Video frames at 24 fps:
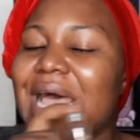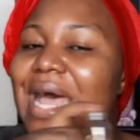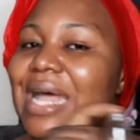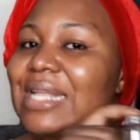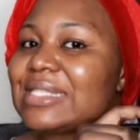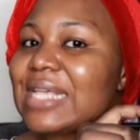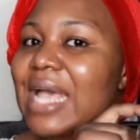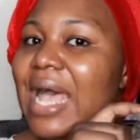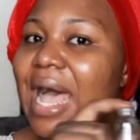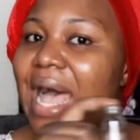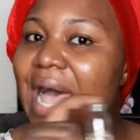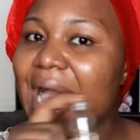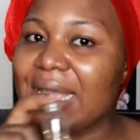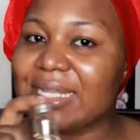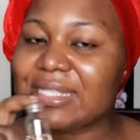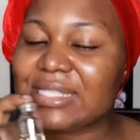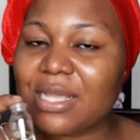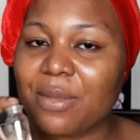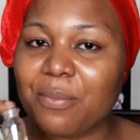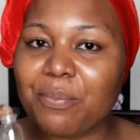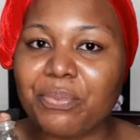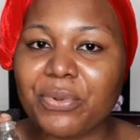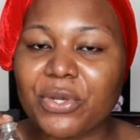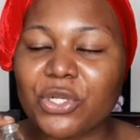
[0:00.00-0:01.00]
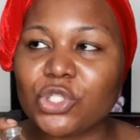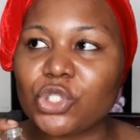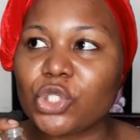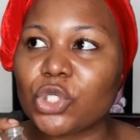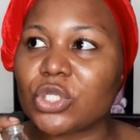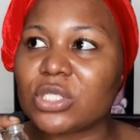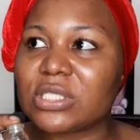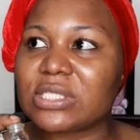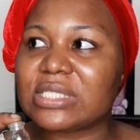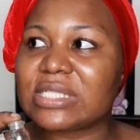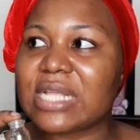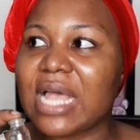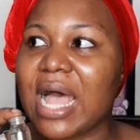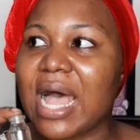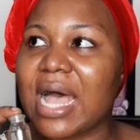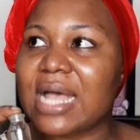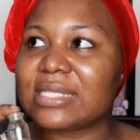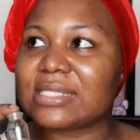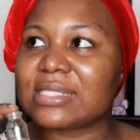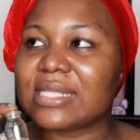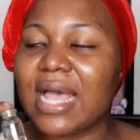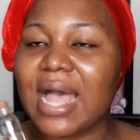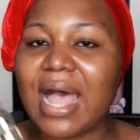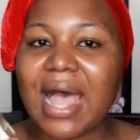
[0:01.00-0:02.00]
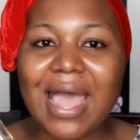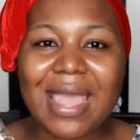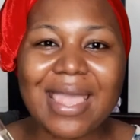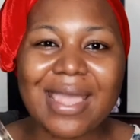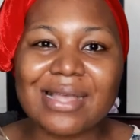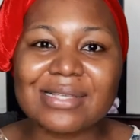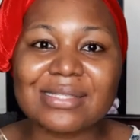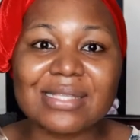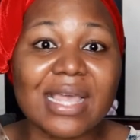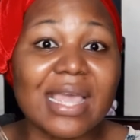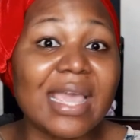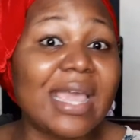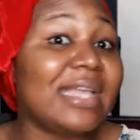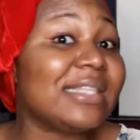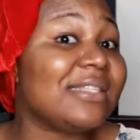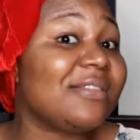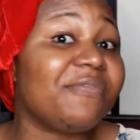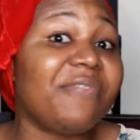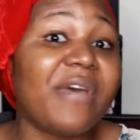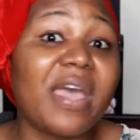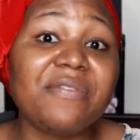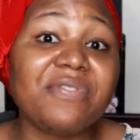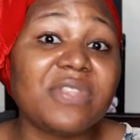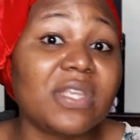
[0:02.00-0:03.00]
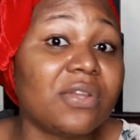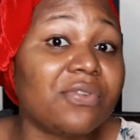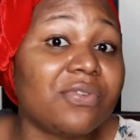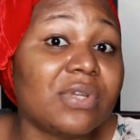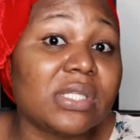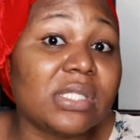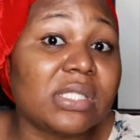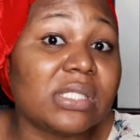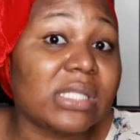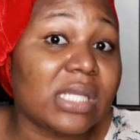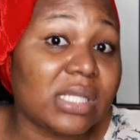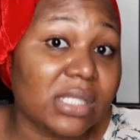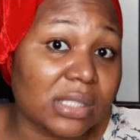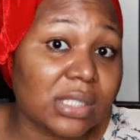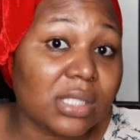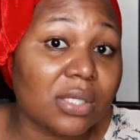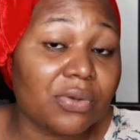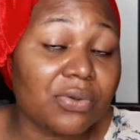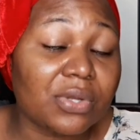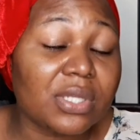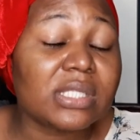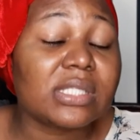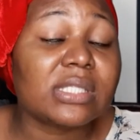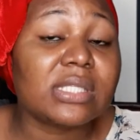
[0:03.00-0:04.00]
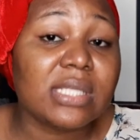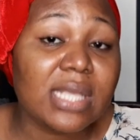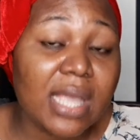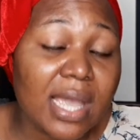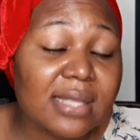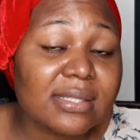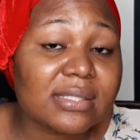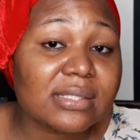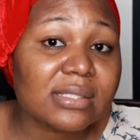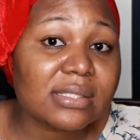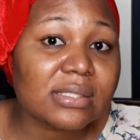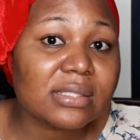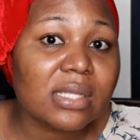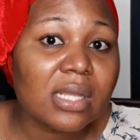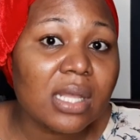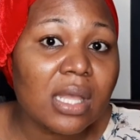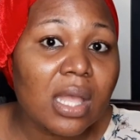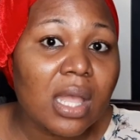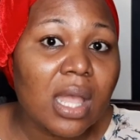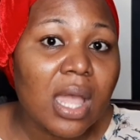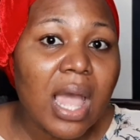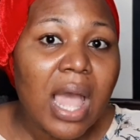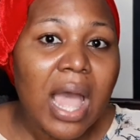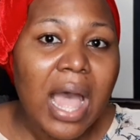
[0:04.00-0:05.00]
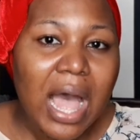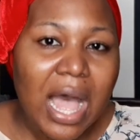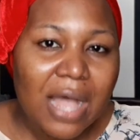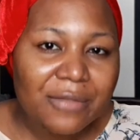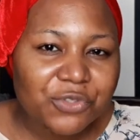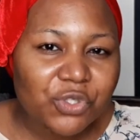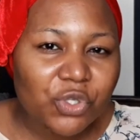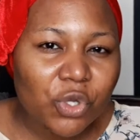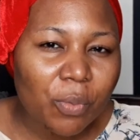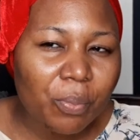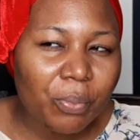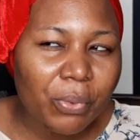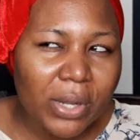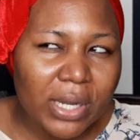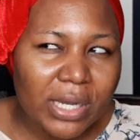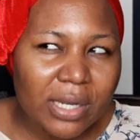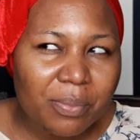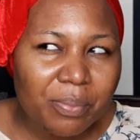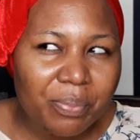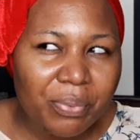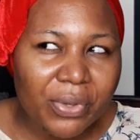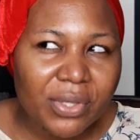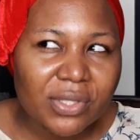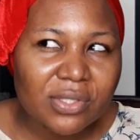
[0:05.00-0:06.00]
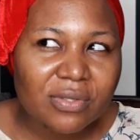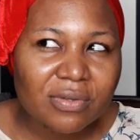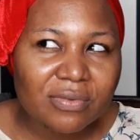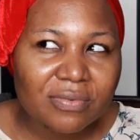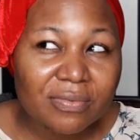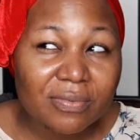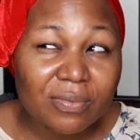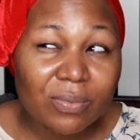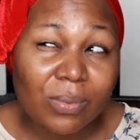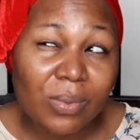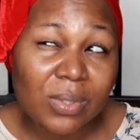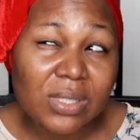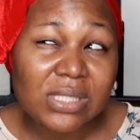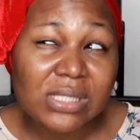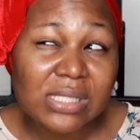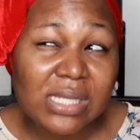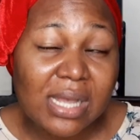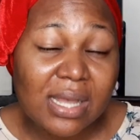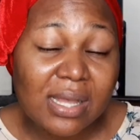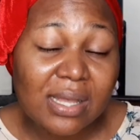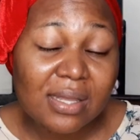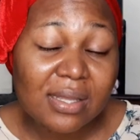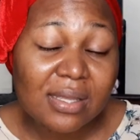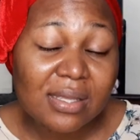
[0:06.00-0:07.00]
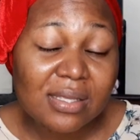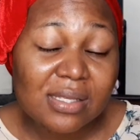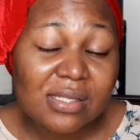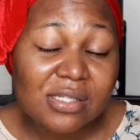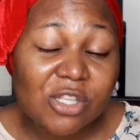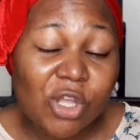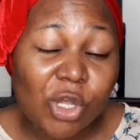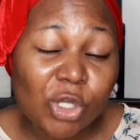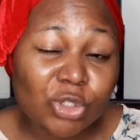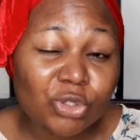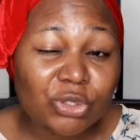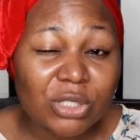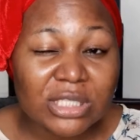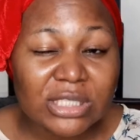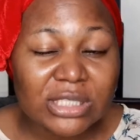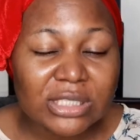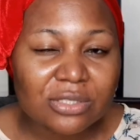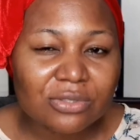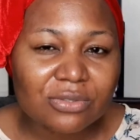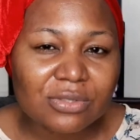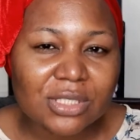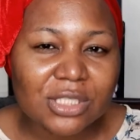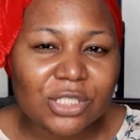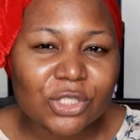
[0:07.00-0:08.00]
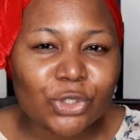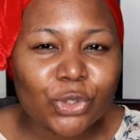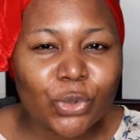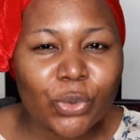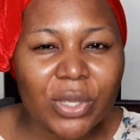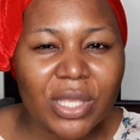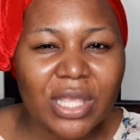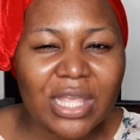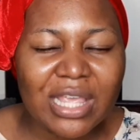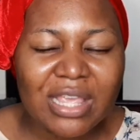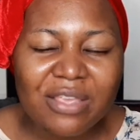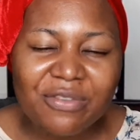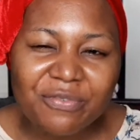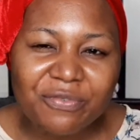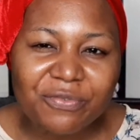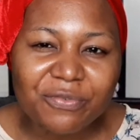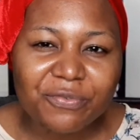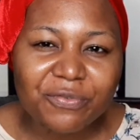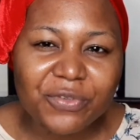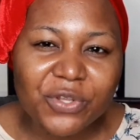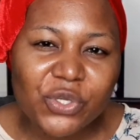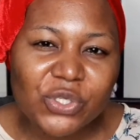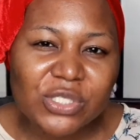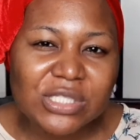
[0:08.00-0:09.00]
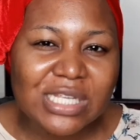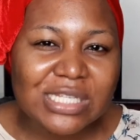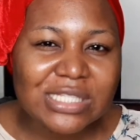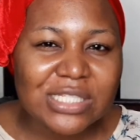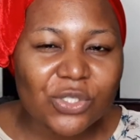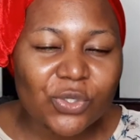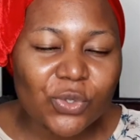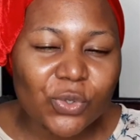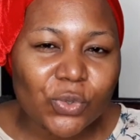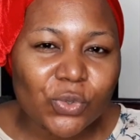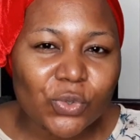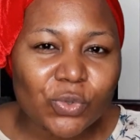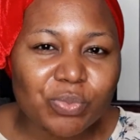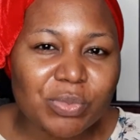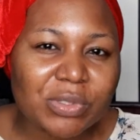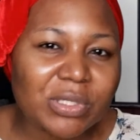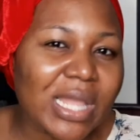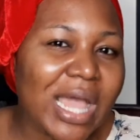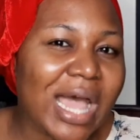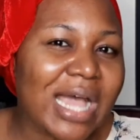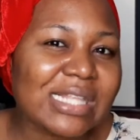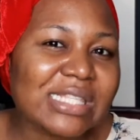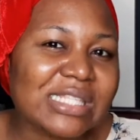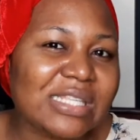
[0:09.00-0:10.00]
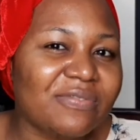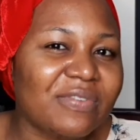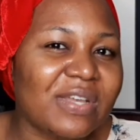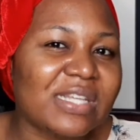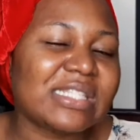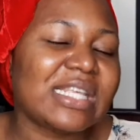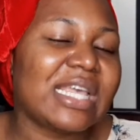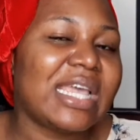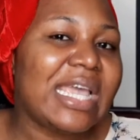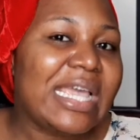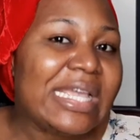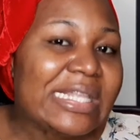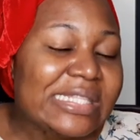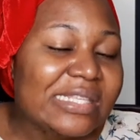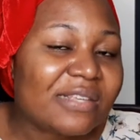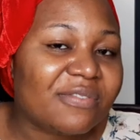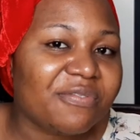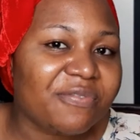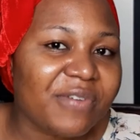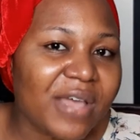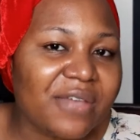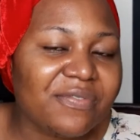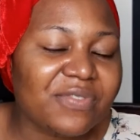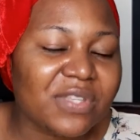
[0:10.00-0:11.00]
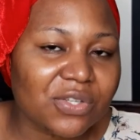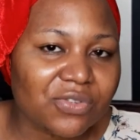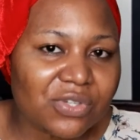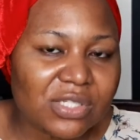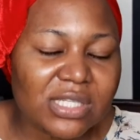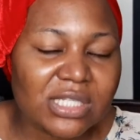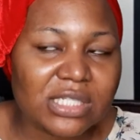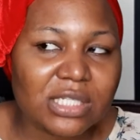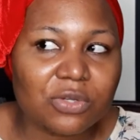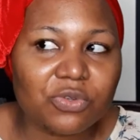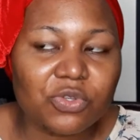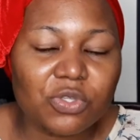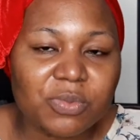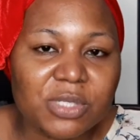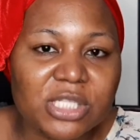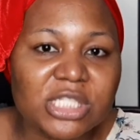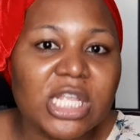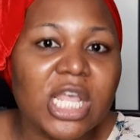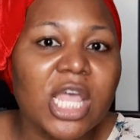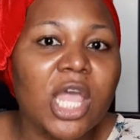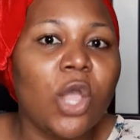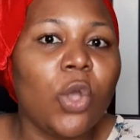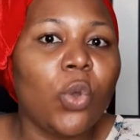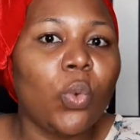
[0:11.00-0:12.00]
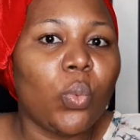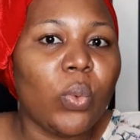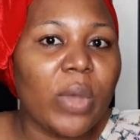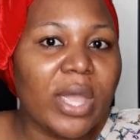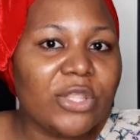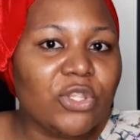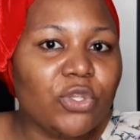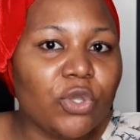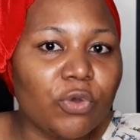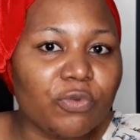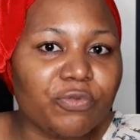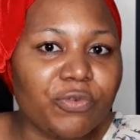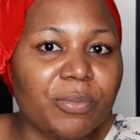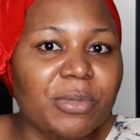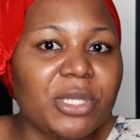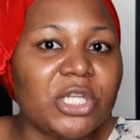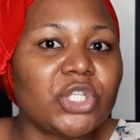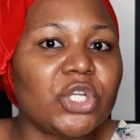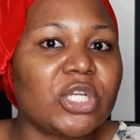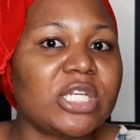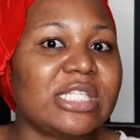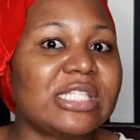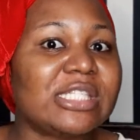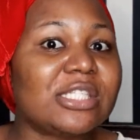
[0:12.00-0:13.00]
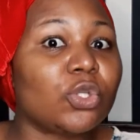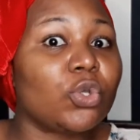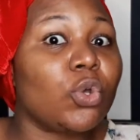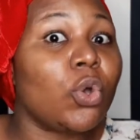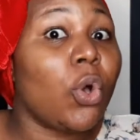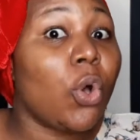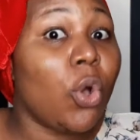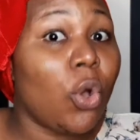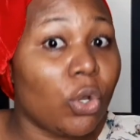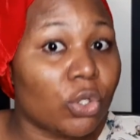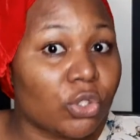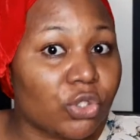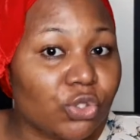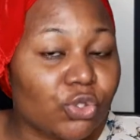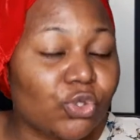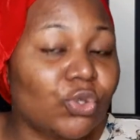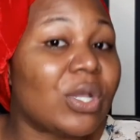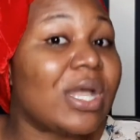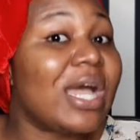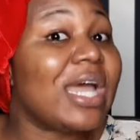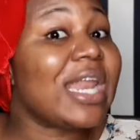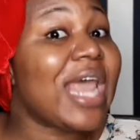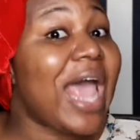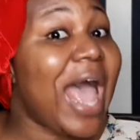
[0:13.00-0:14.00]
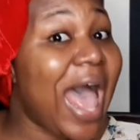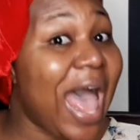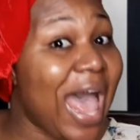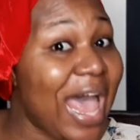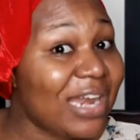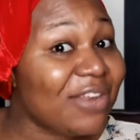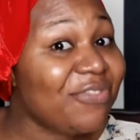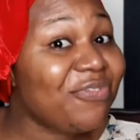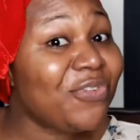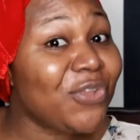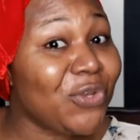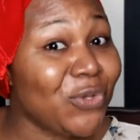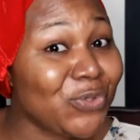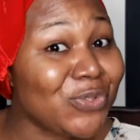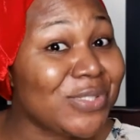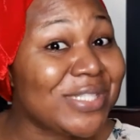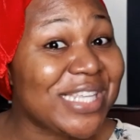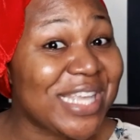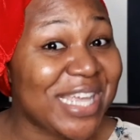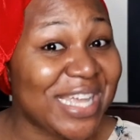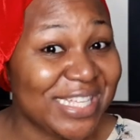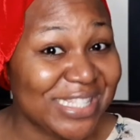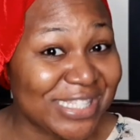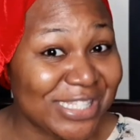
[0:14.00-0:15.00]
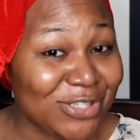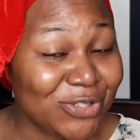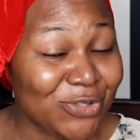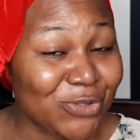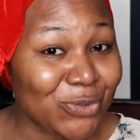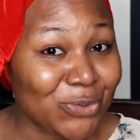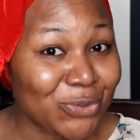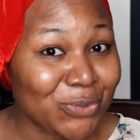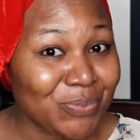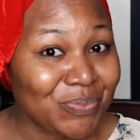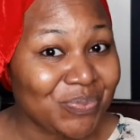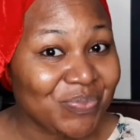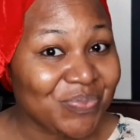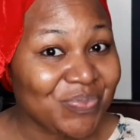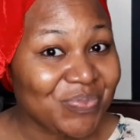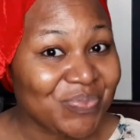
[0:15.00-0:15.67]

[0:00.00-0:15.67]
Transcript: at high temperatures as high as 85 degrees centigrade. Yes, after all, boiling point of water is 100 degrees. So if phenoxyethanol could be active as 85 degrees centigrade, which means when your formulation is still hot, you can add phenoxyethanol.